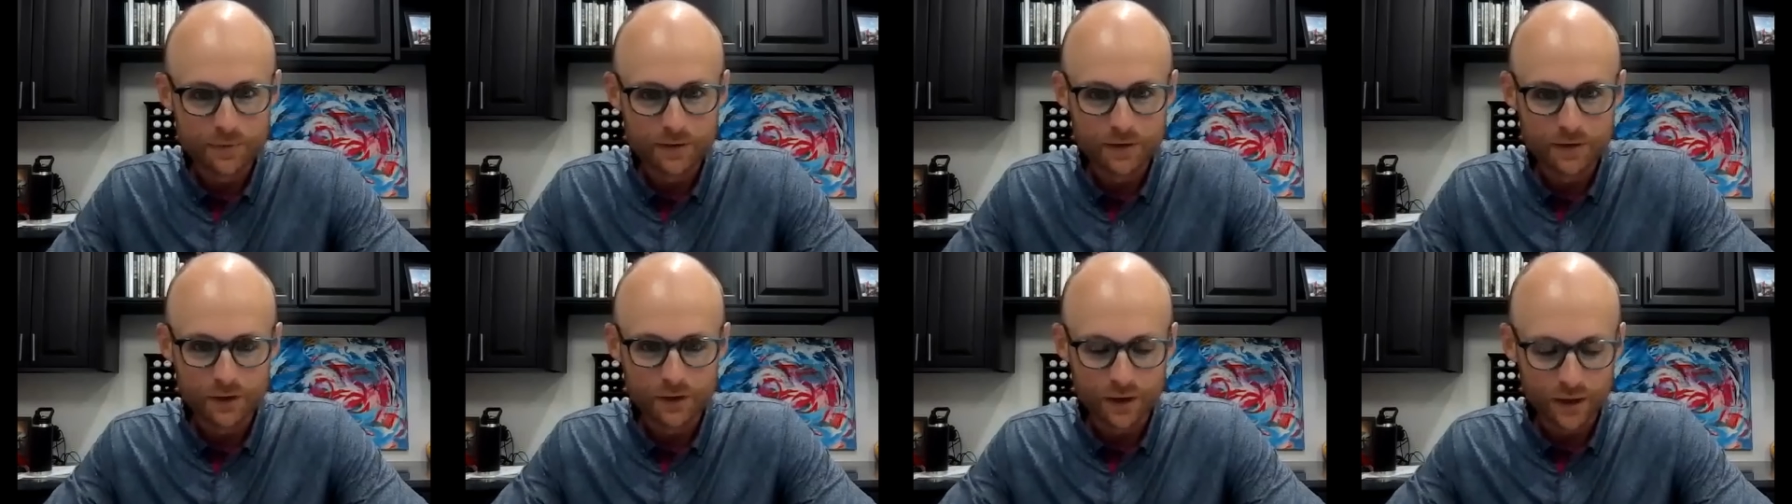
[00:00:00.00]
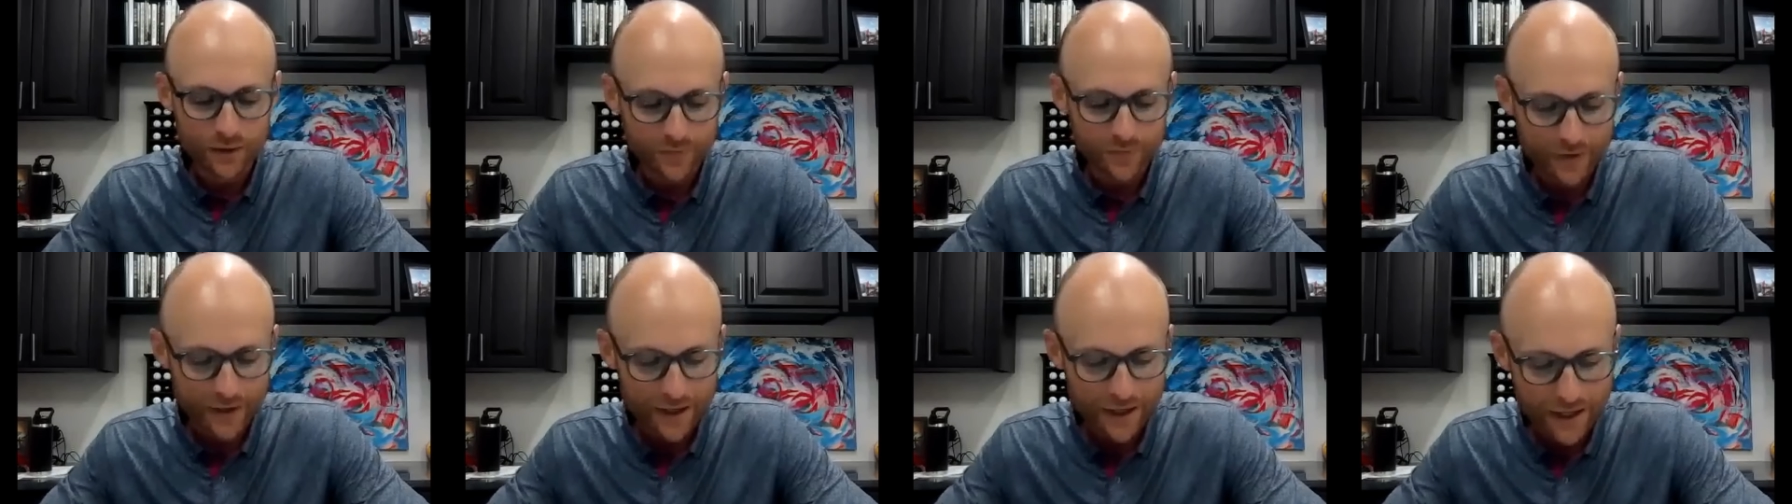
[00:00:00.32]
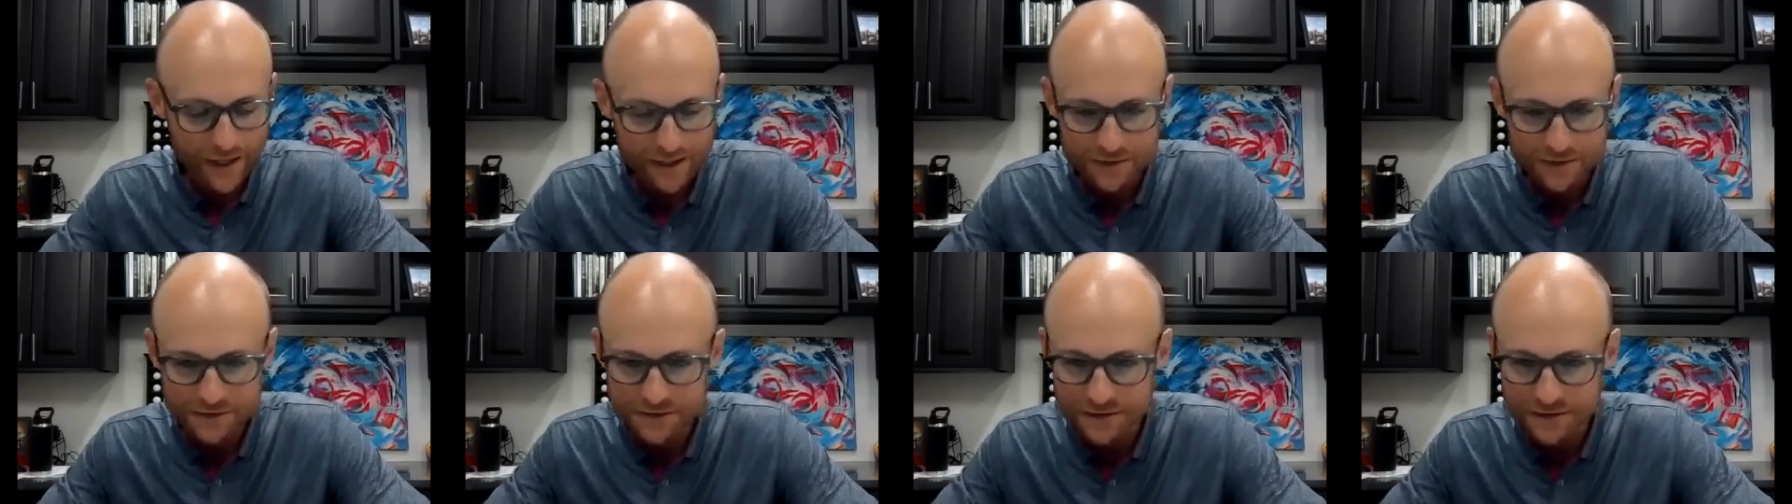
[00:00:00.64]
you're on the
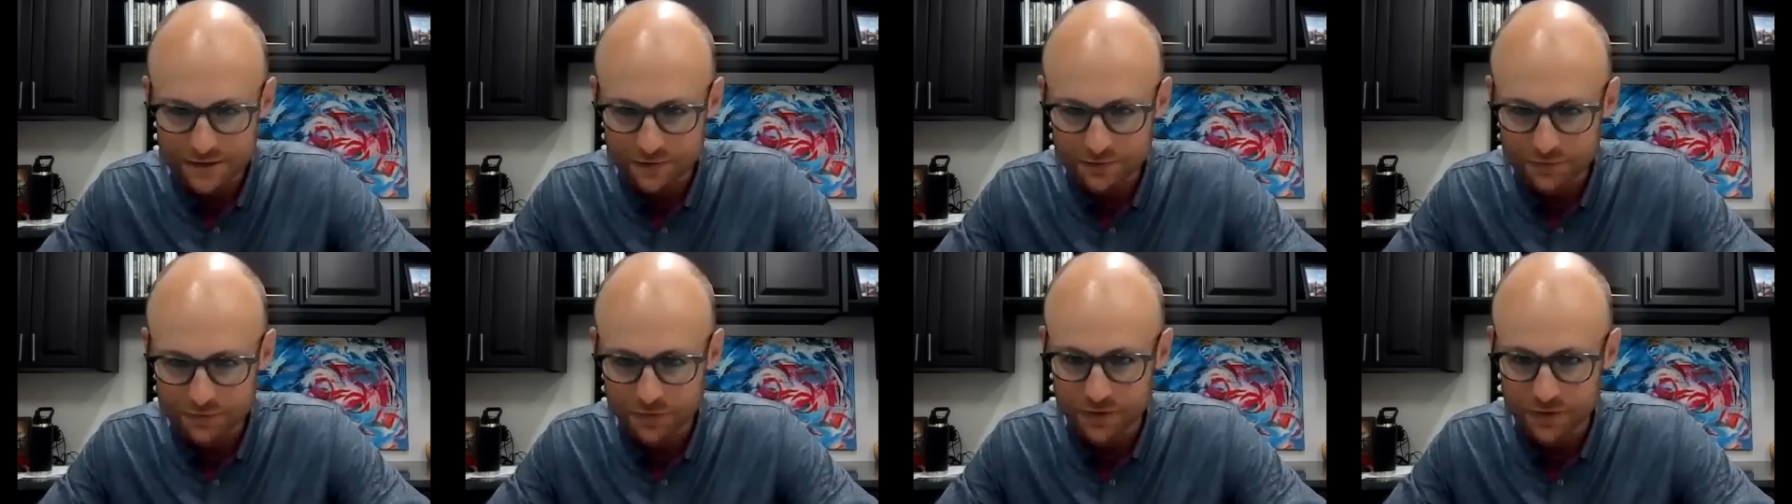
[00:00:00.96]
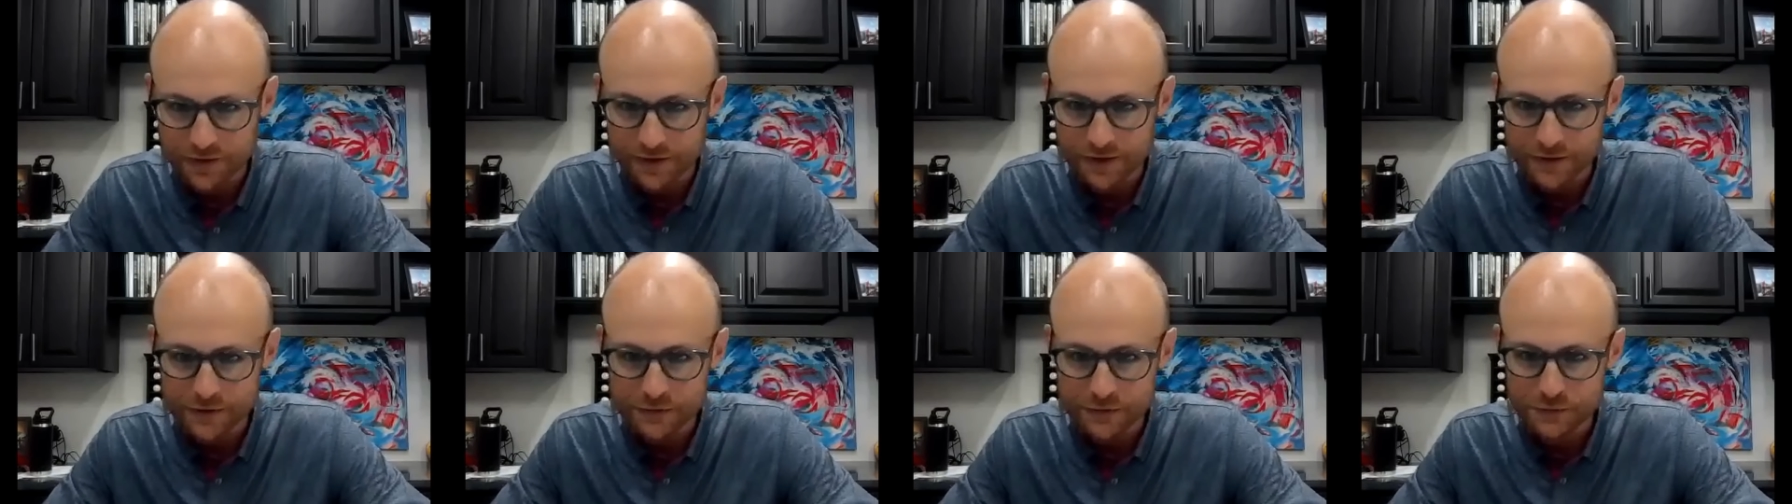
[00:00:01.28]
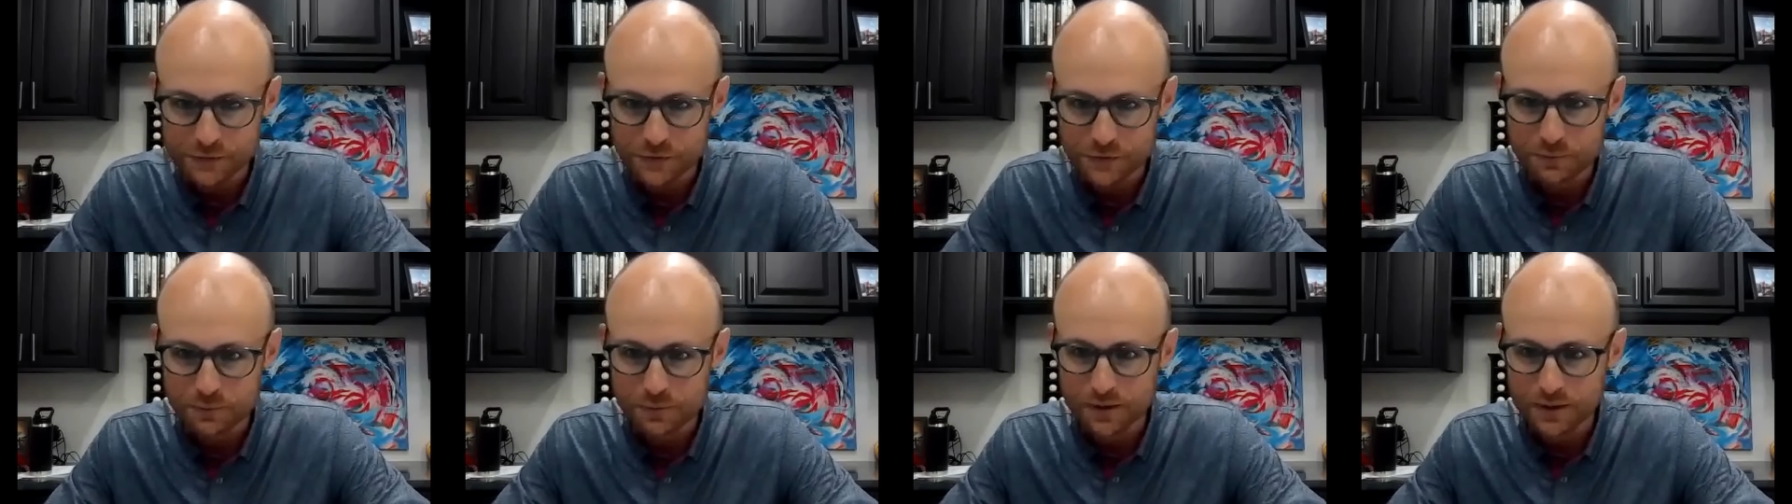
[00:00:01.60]
hot seat for the next
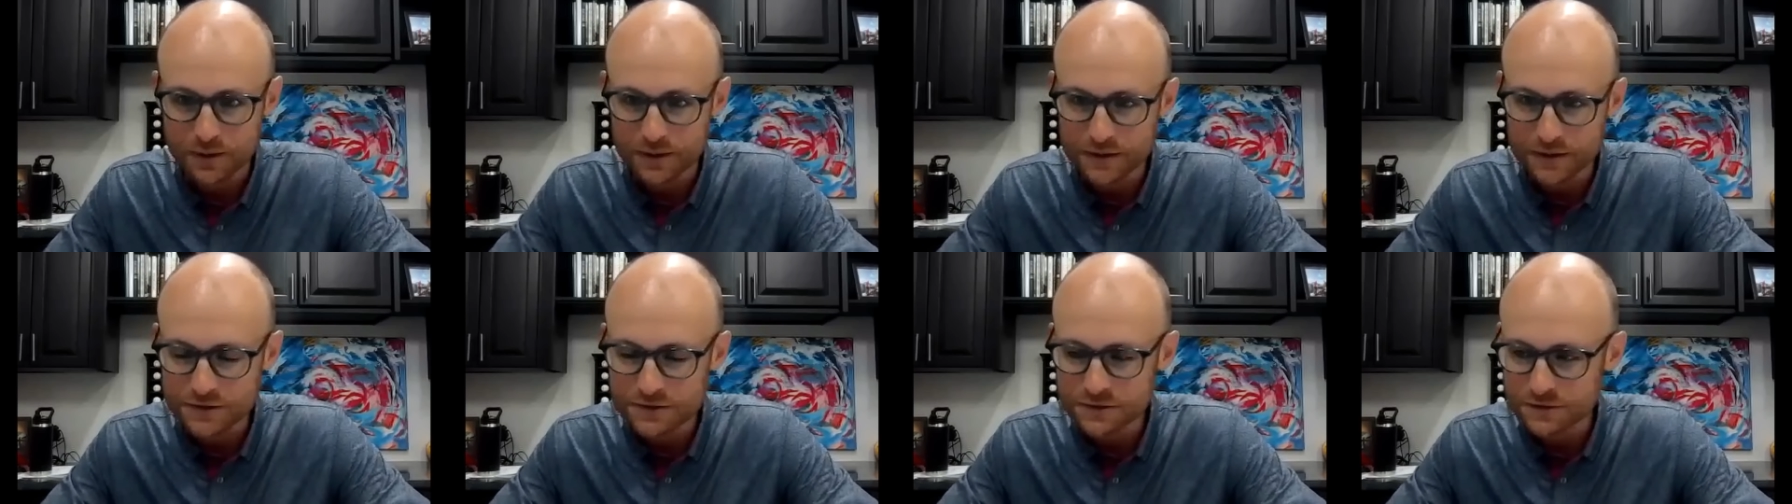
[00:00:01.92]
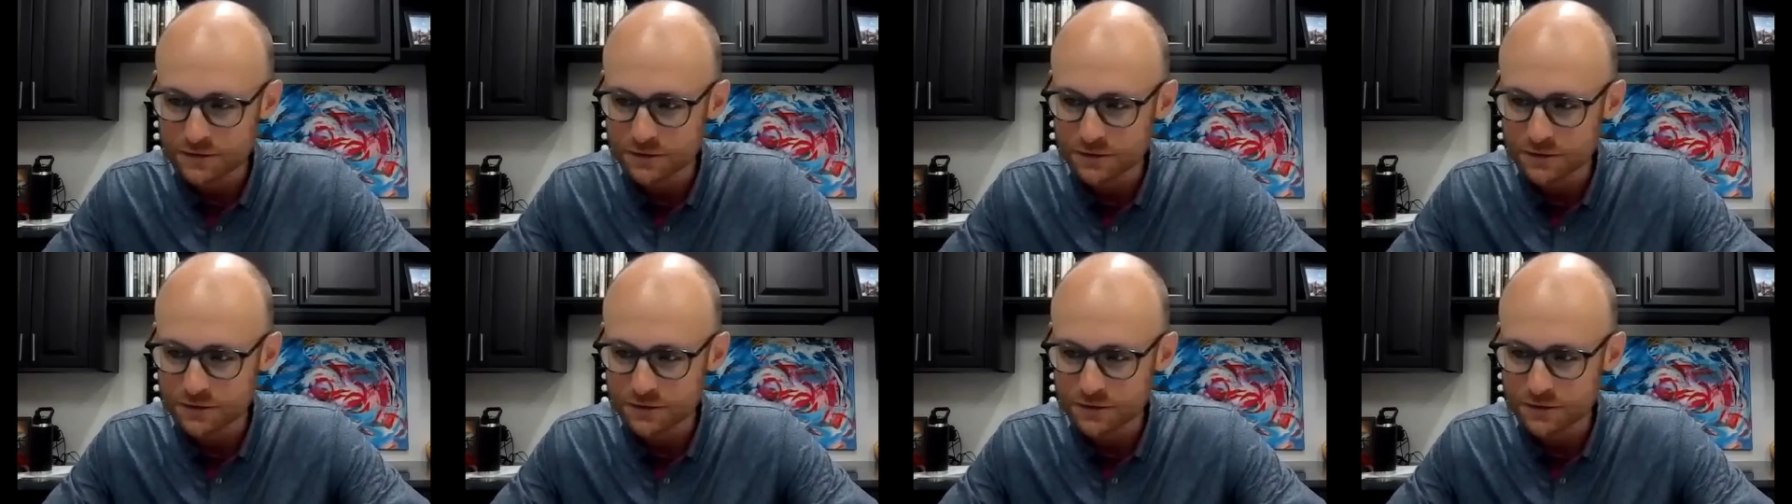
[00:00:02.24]
few minutes,